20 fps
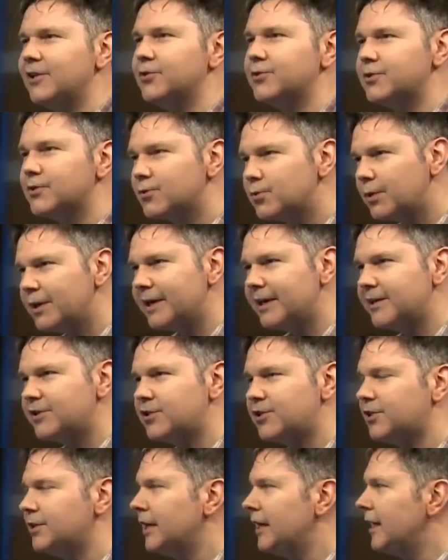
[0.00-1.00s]

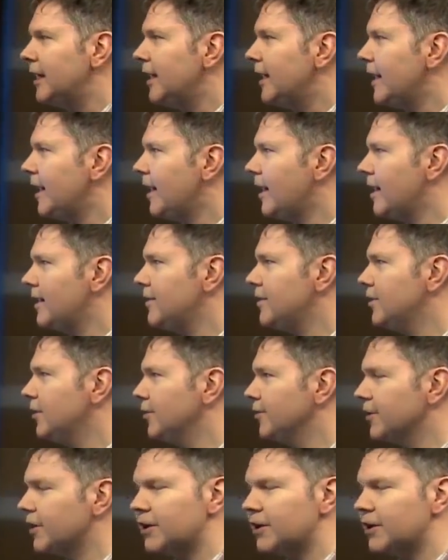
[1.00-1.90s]
Switch, you know, the